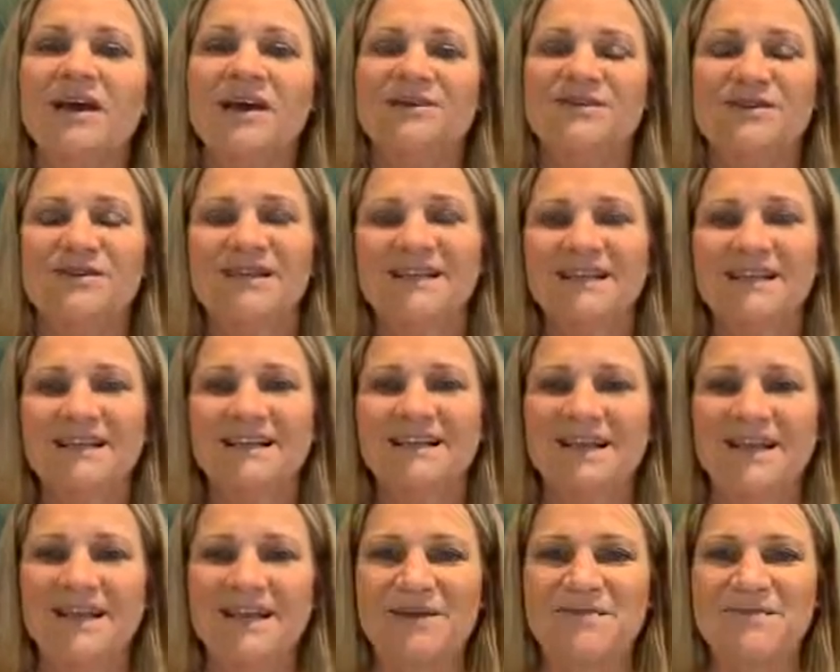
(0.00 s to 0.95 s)
So he
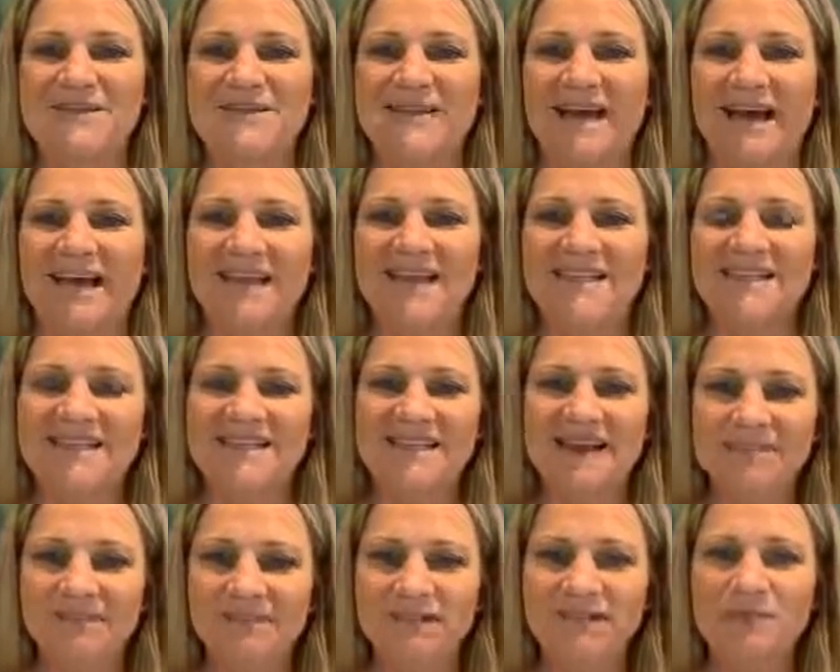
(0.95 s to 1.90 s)
claims that
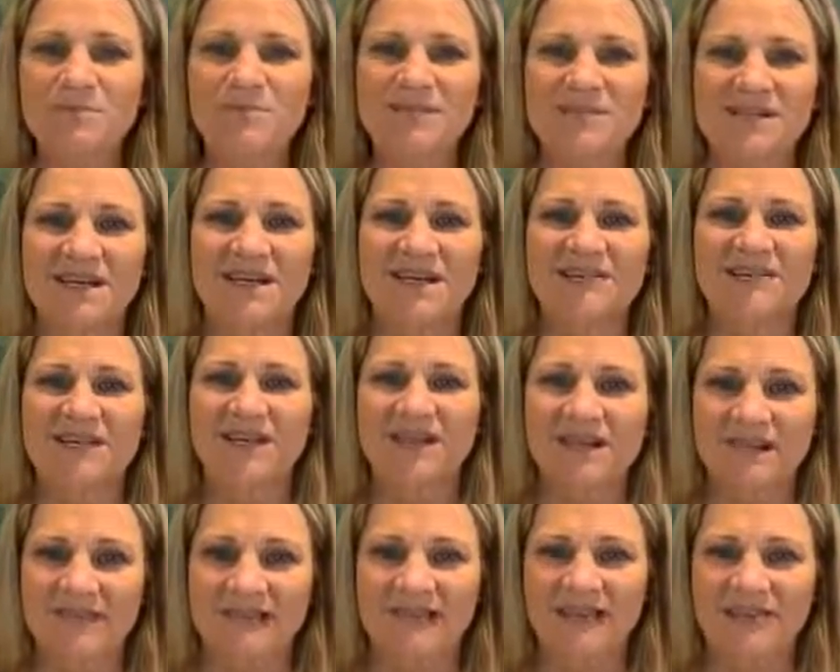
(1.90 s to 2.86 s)
70% of our
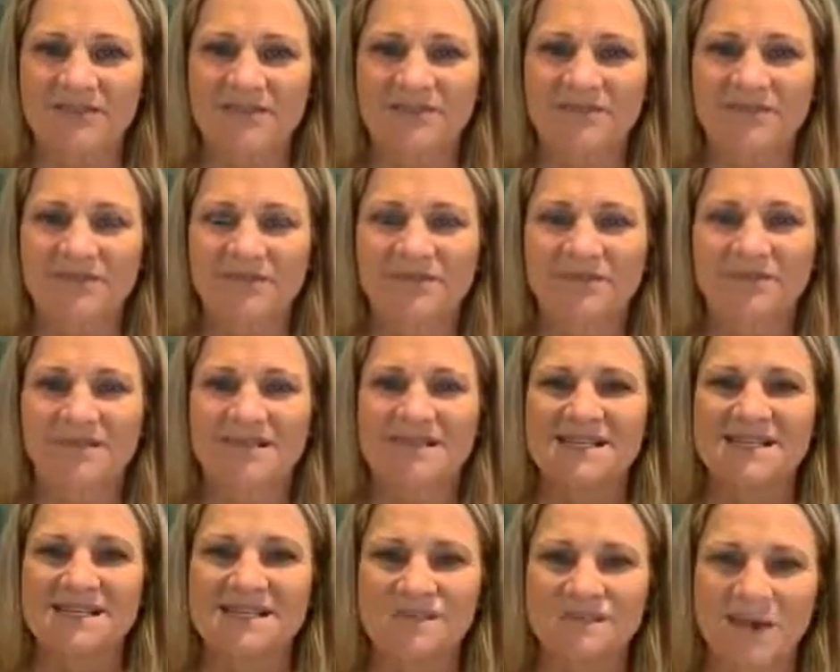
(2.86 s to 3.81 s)
life
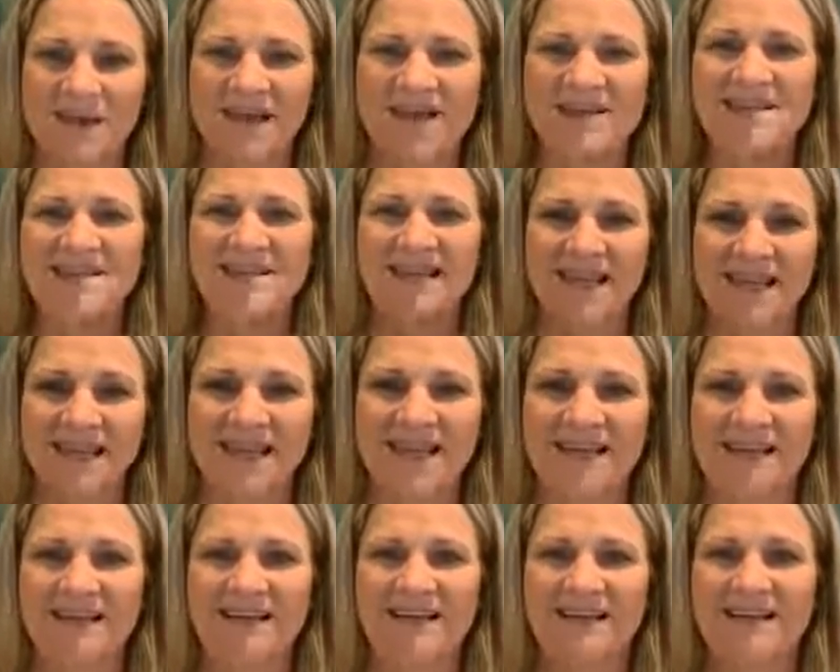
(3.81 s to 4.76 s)
is spent
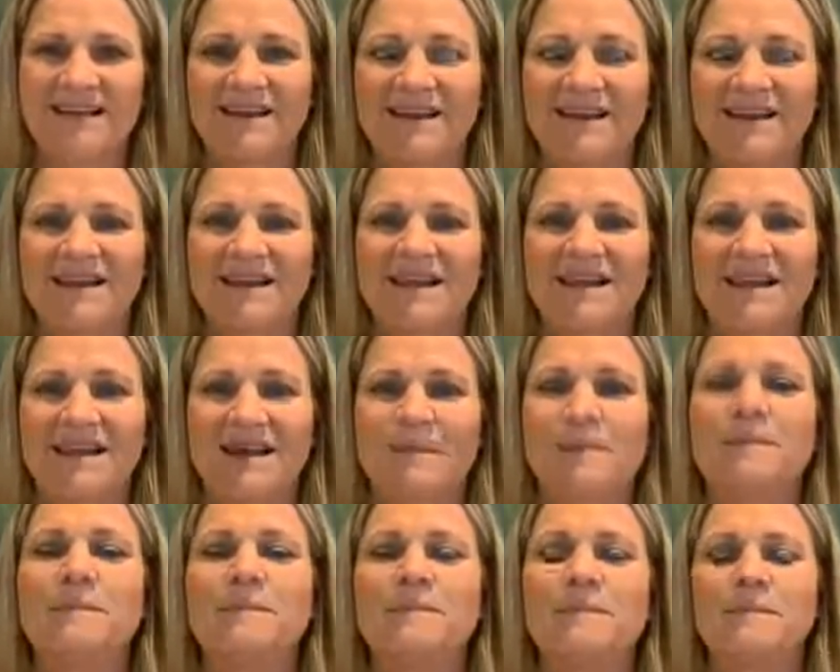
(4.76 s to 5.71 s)
in
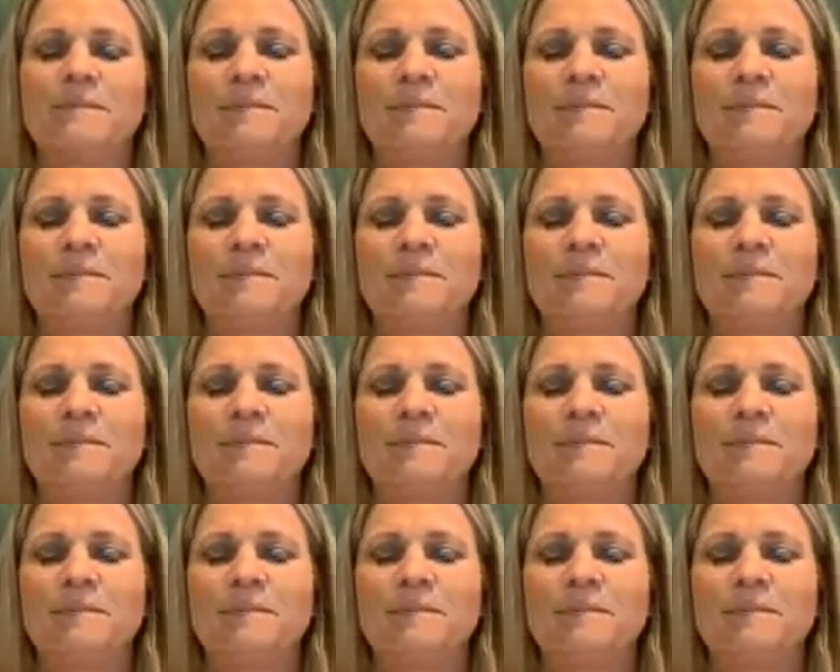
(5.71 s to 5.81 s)
the